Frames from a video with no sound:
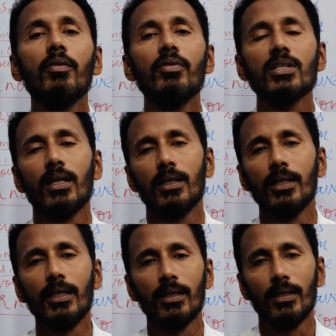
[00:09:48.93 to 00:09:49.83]
we shall
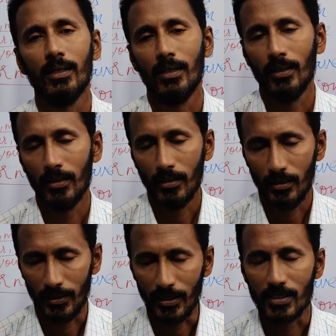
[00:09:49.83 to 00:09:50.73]
deal
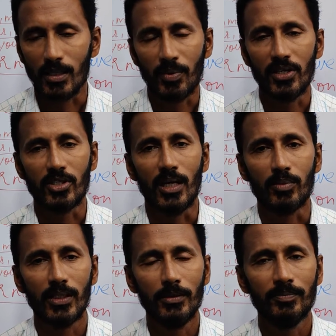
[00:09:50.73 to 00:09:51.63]
in a separate
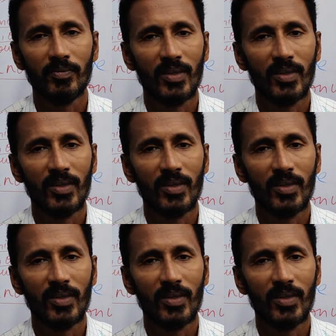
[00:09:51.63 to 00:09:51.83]
chapter.